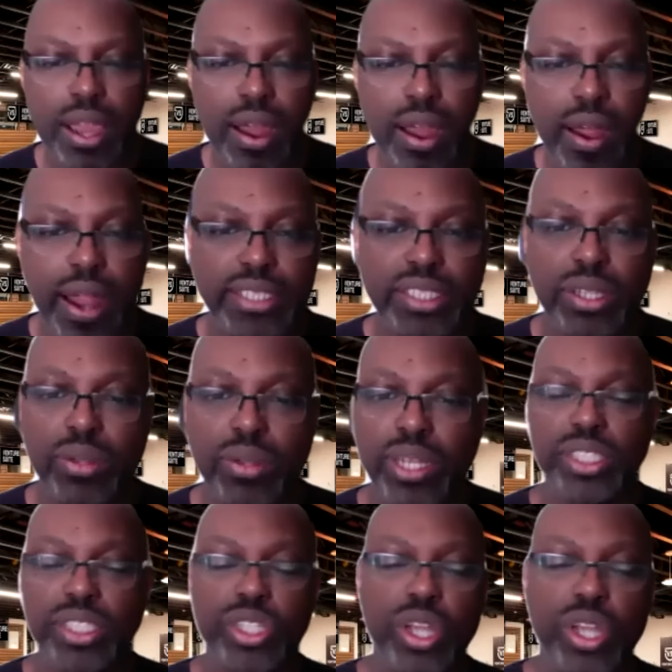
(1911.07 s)
All right. So
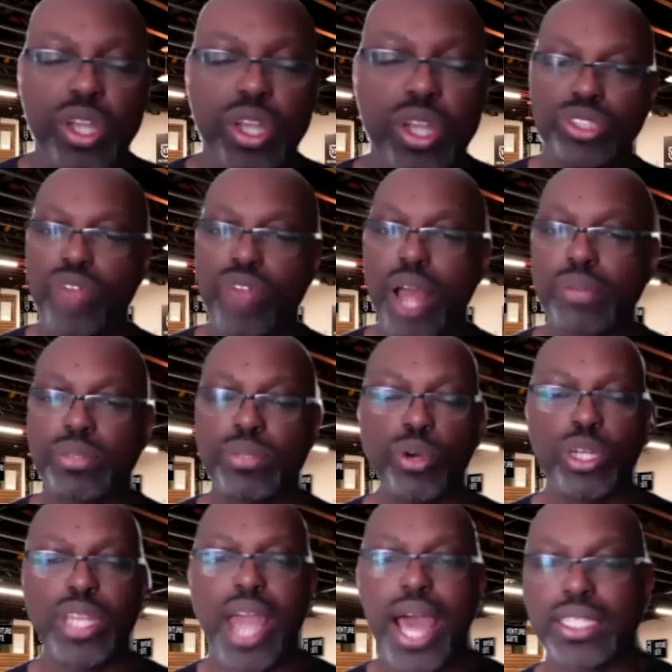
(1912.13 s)
listen, y'all. He just dropped some
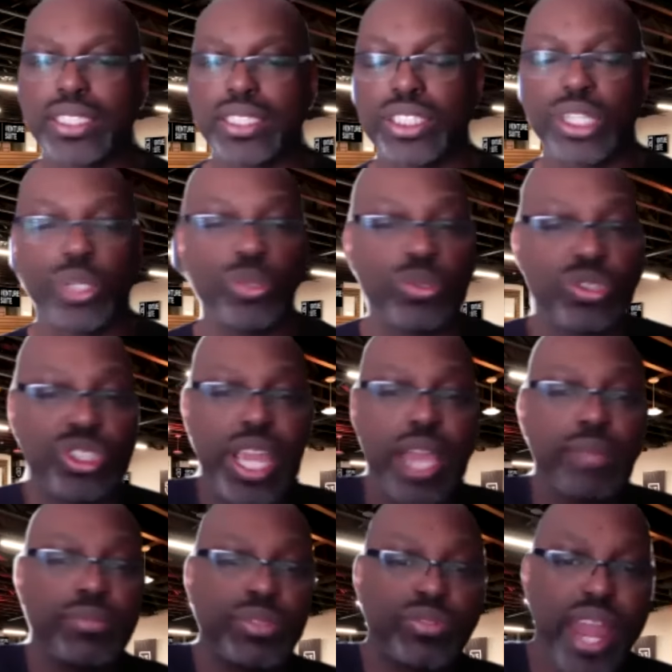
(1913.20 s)
more knowledge and those
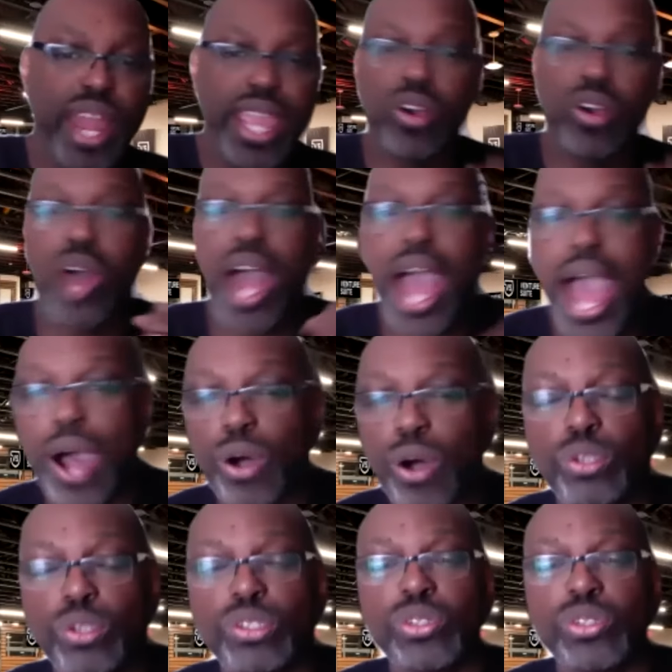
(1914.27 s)
gems, right, on
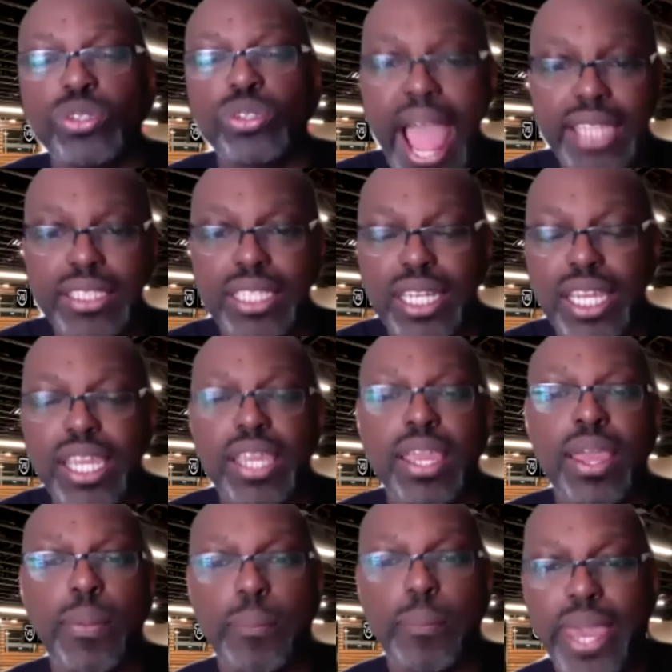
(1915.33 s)
how to actually
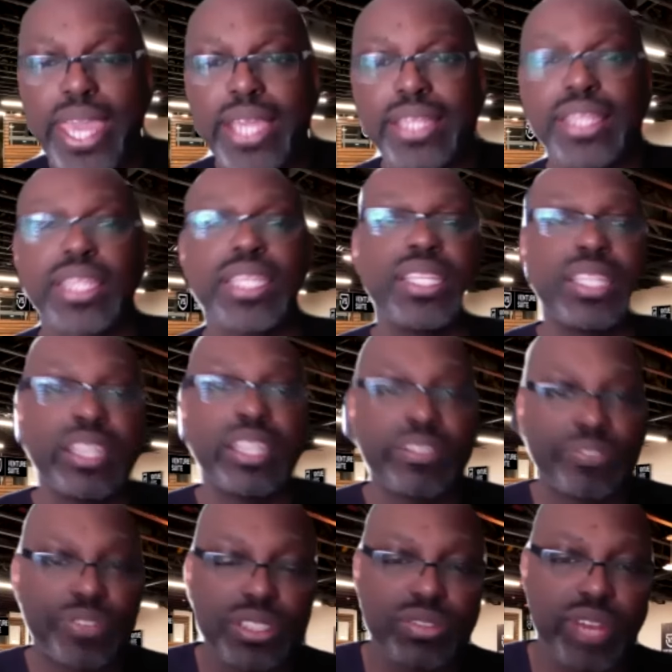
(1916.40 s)
make the
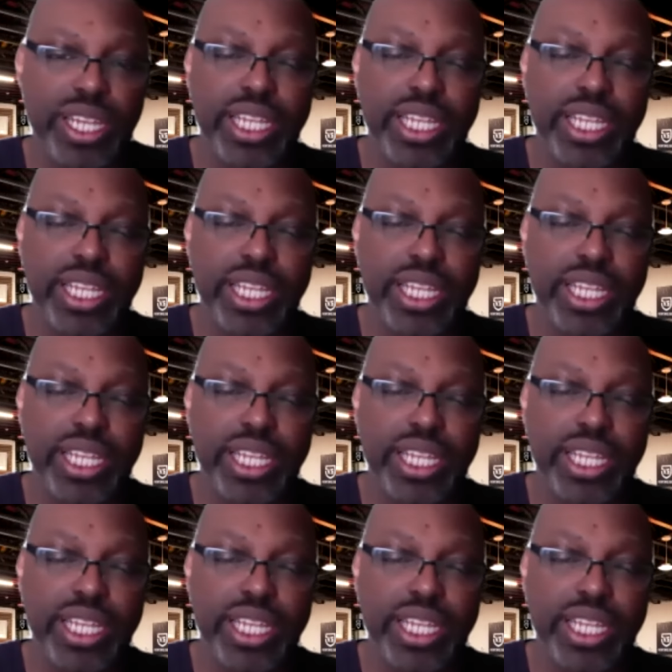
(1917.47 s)
difference, right?